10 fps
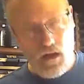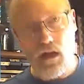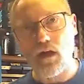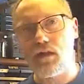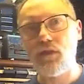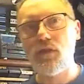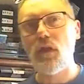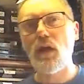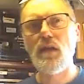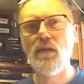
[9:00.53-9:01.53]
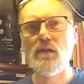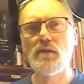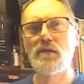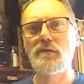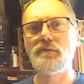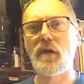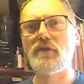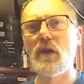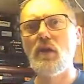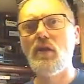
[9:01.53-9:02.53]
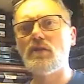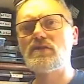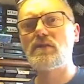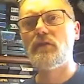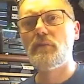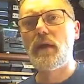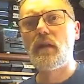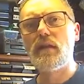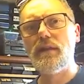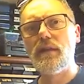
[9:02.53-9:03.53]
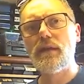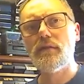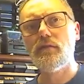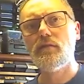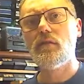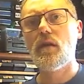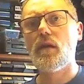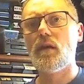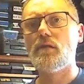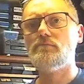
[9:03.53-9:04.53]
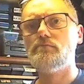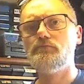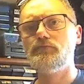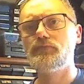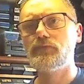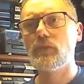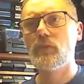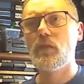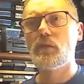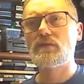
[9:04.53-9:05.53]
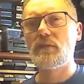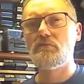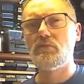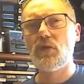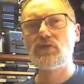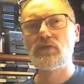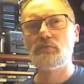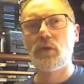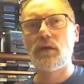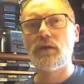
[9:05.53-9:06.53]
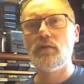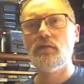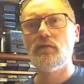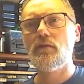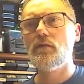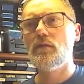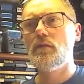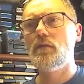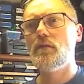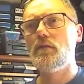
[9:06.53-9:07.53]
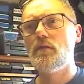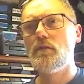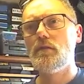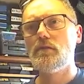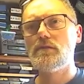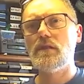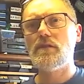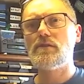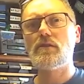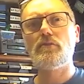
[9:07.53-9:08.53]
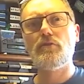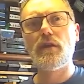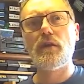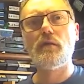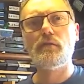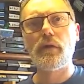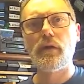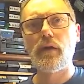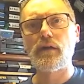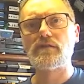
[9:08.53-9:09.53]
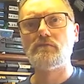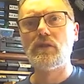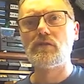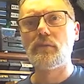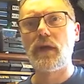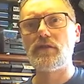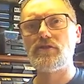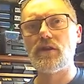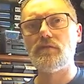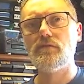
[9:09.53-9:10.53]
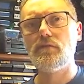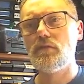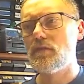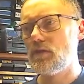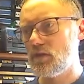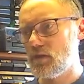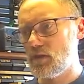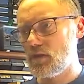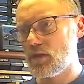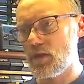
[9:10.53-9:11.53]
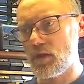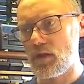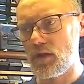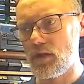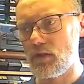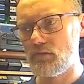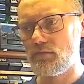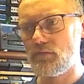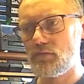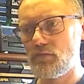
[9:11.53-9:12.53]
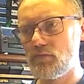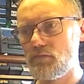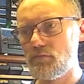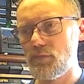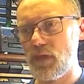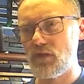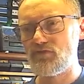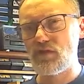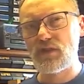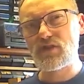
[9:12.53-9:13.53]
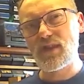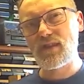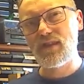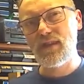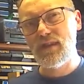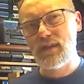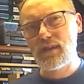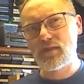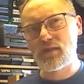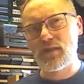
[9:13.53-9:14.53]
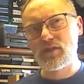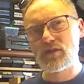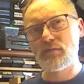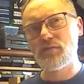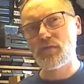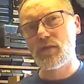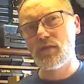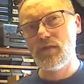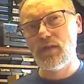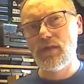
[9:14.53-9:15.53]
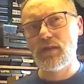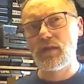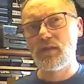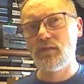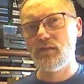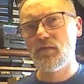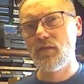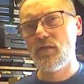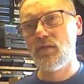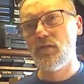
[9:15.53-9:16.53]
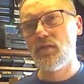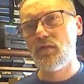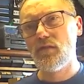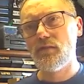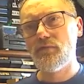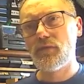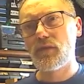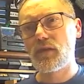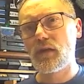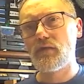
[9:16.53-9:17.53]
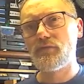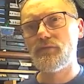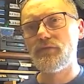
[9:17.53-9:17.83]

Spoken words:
I've done a lot of stuff about leading, and I spent most of my teaching career as a middle manager. But I was really interested in leadership and leading, kind of